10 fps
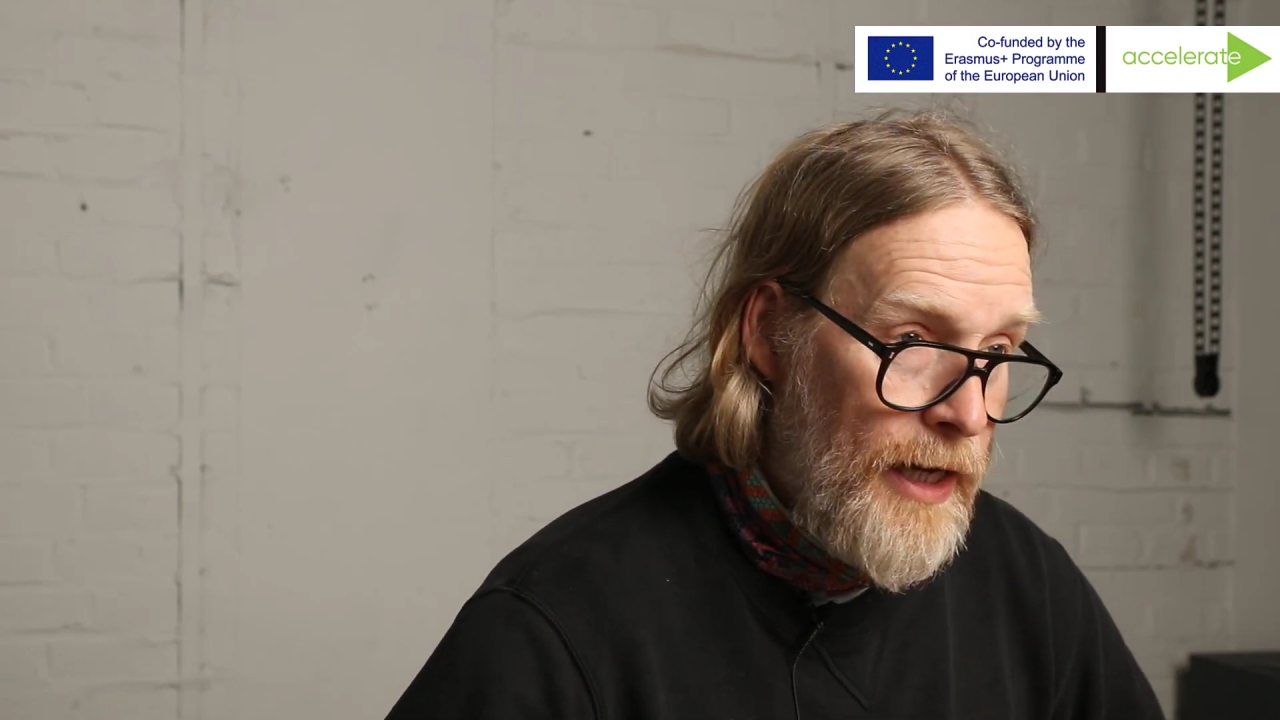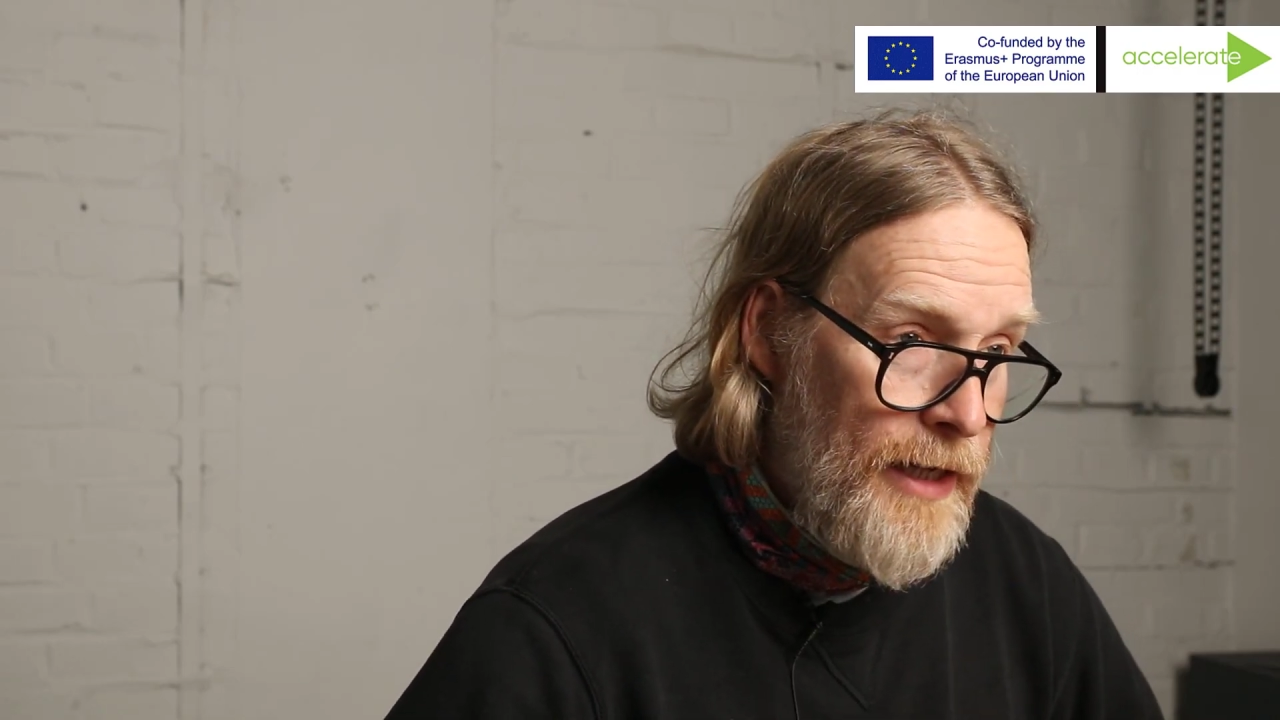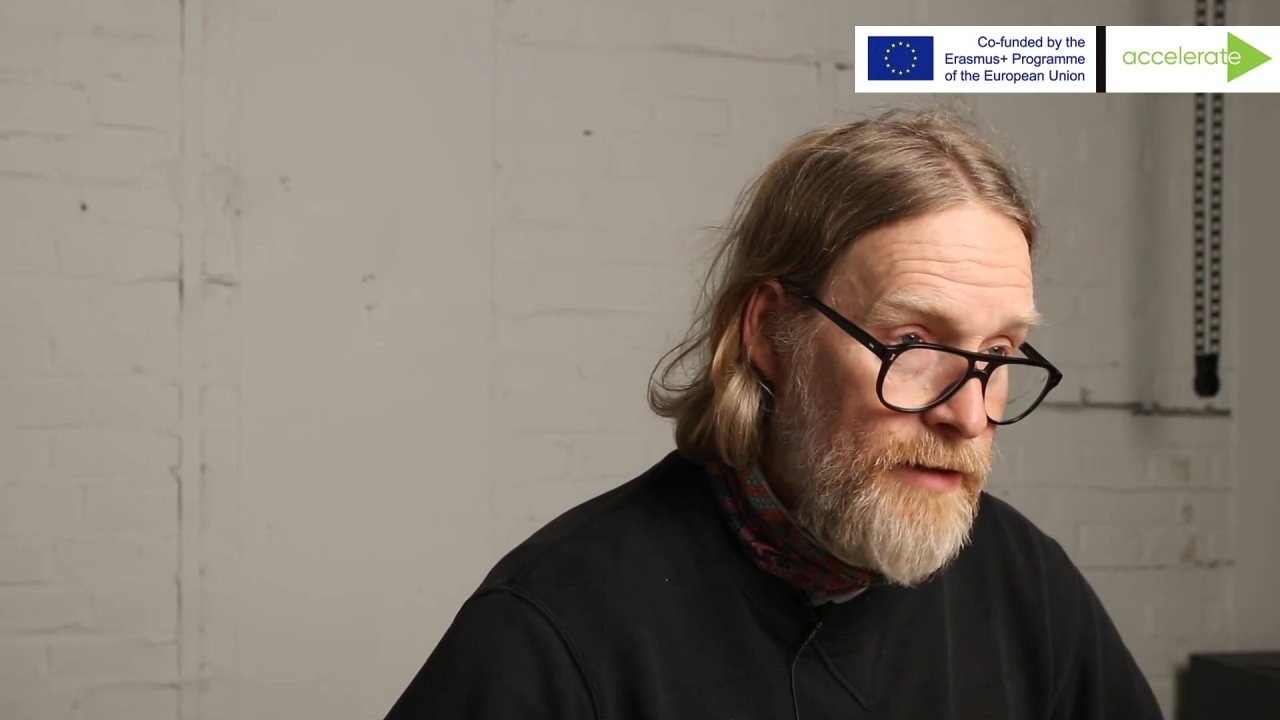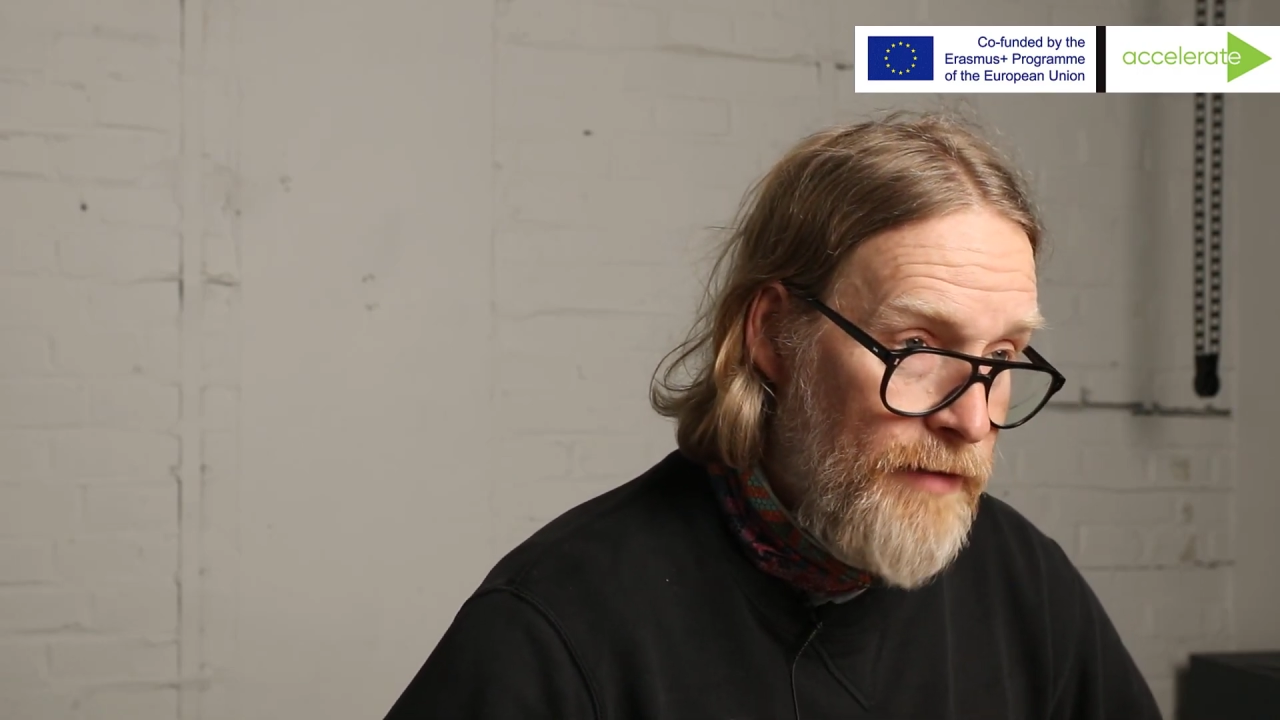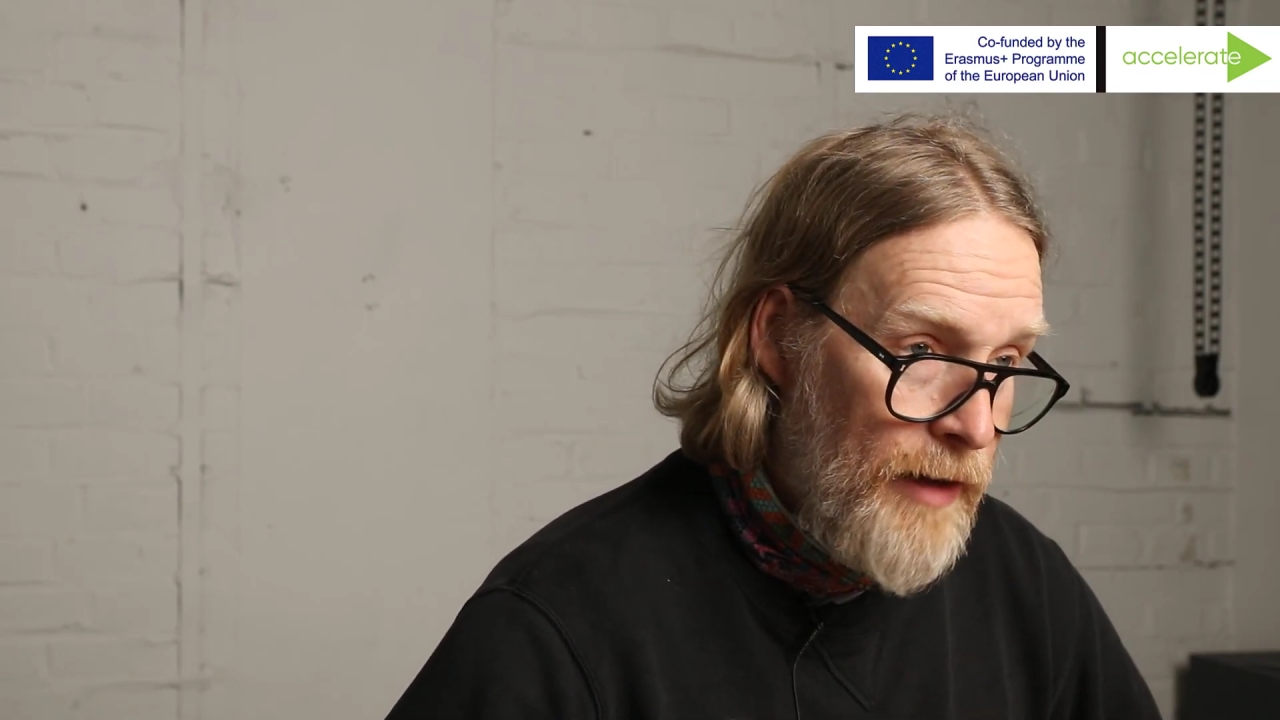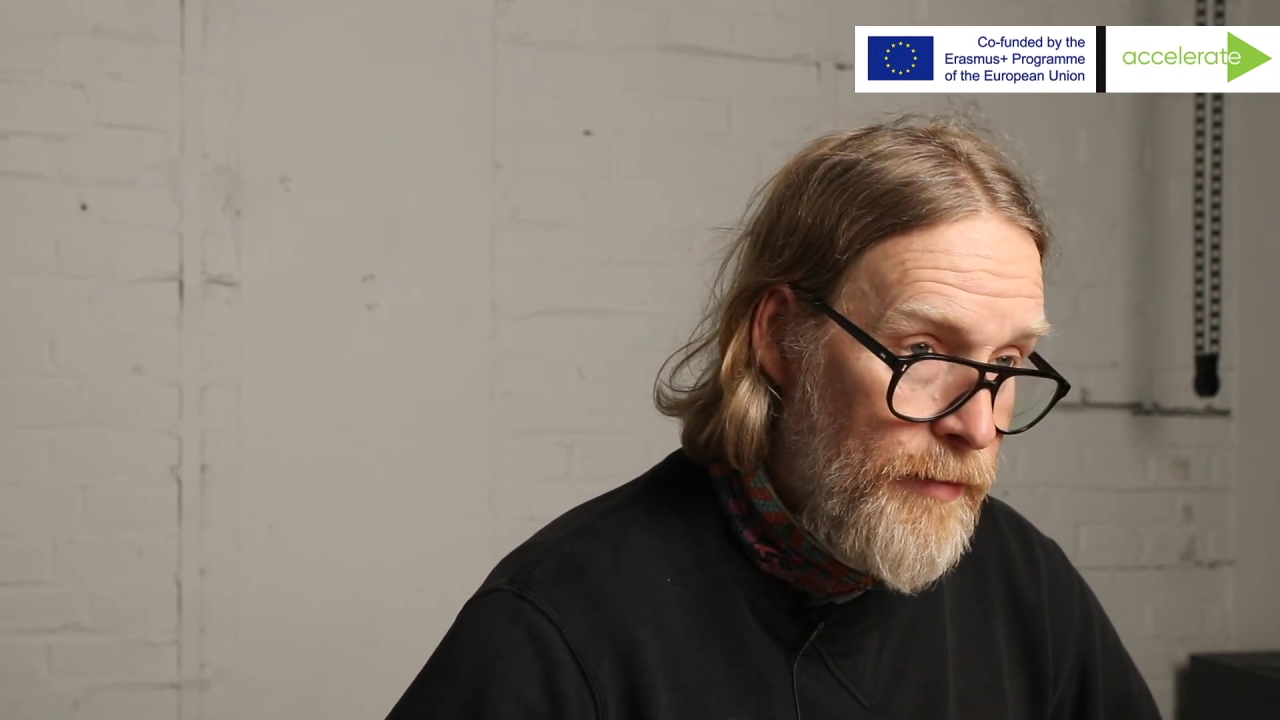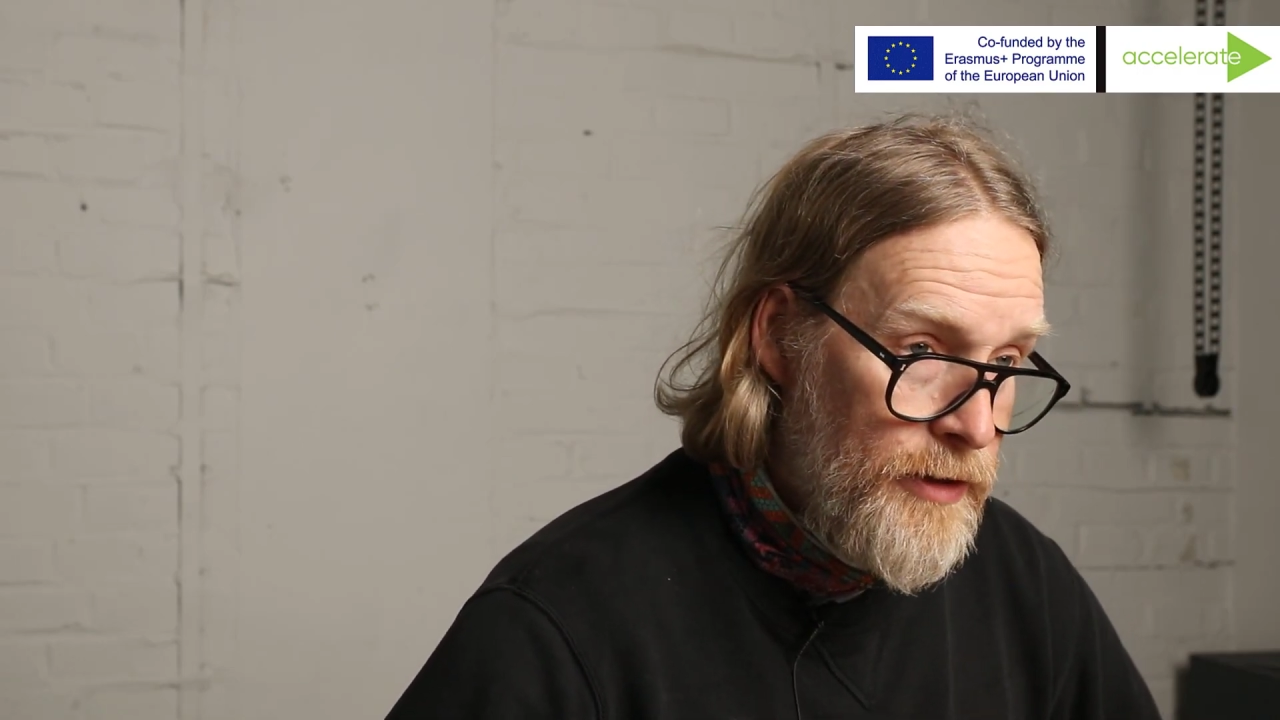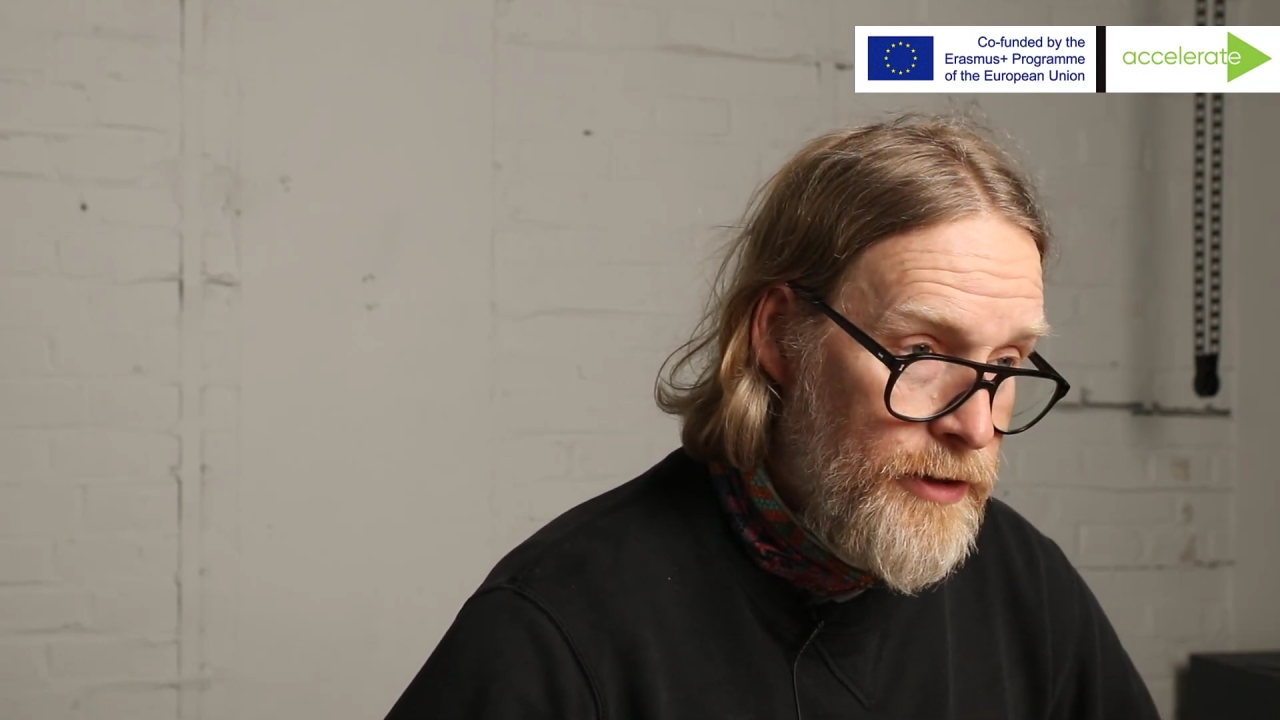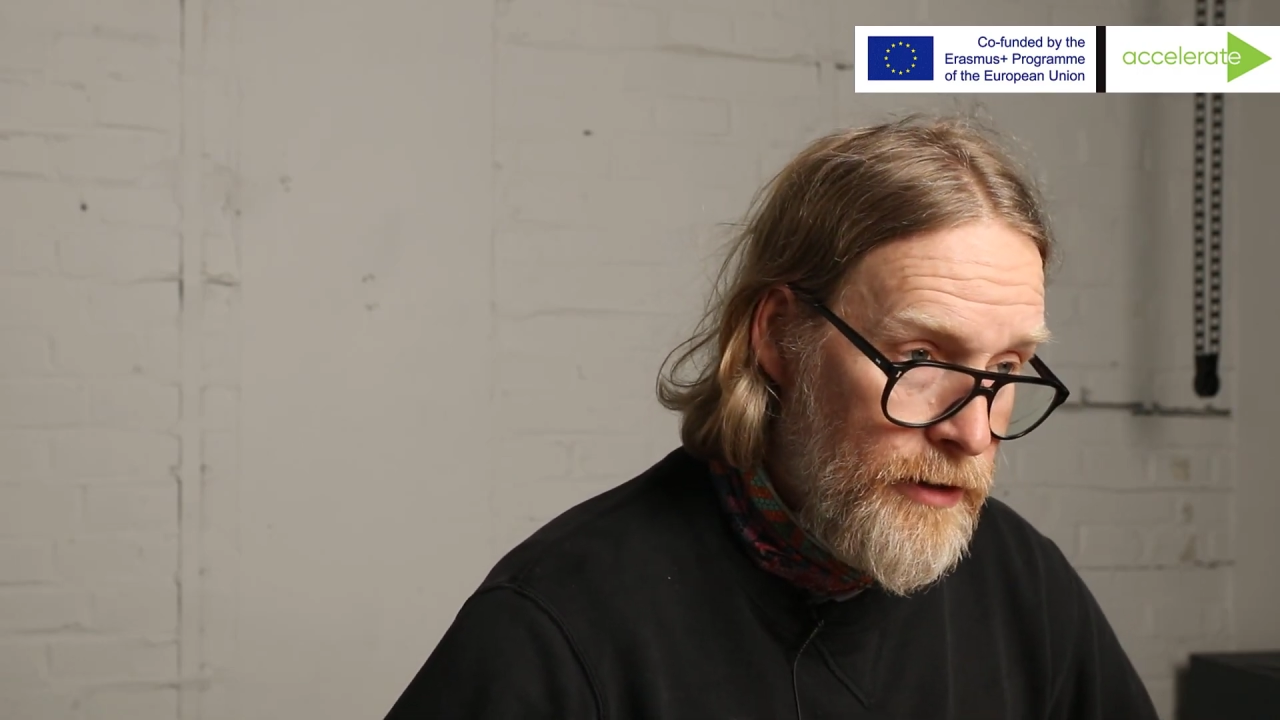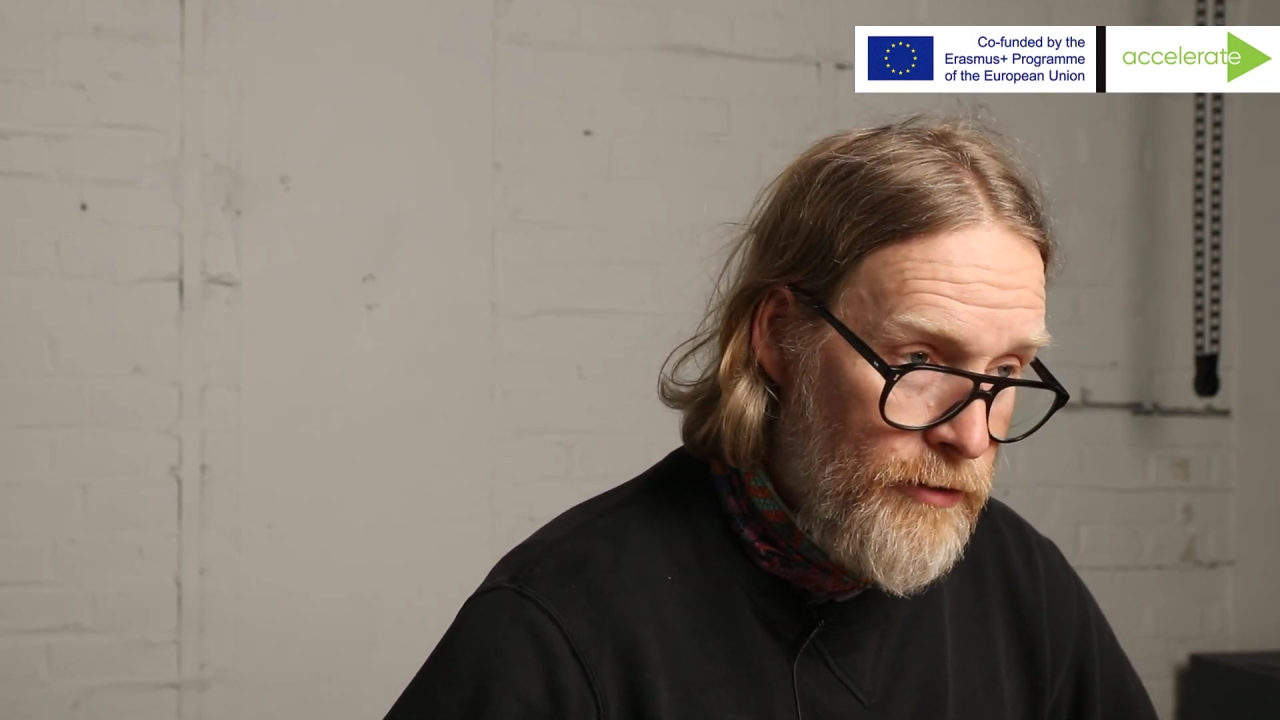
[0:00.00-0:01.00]
and
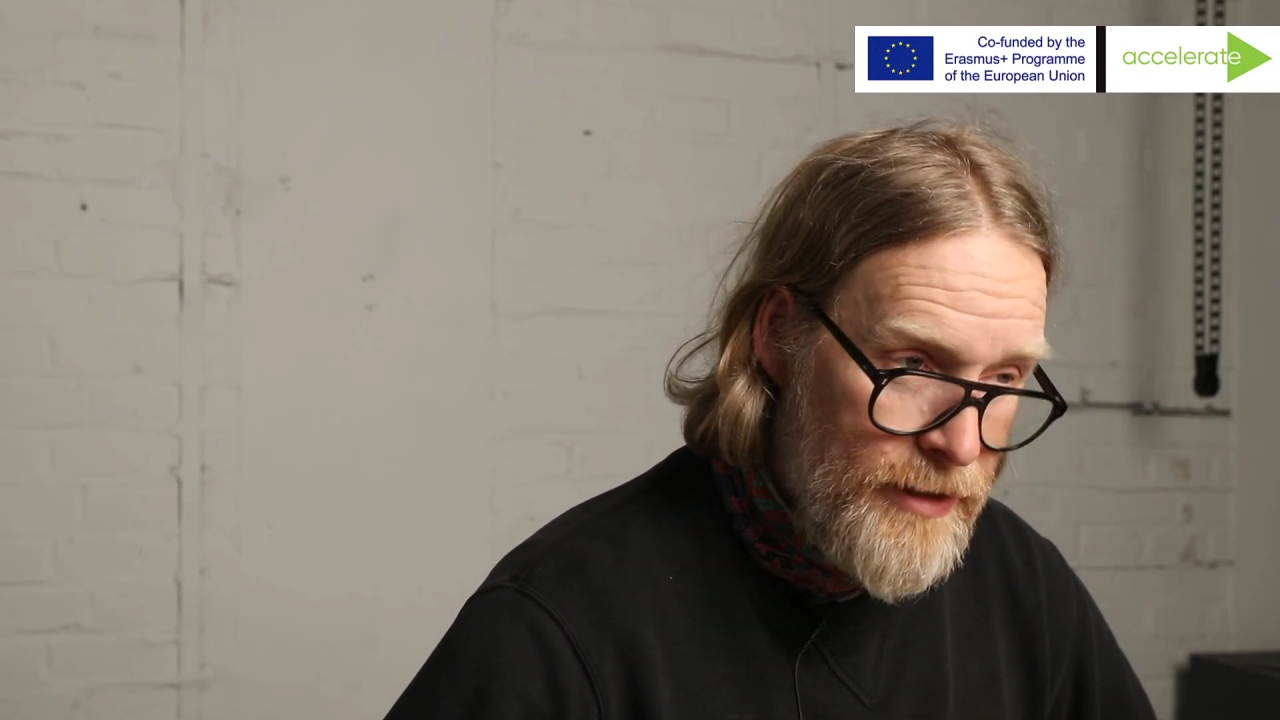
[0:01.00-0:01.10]
development and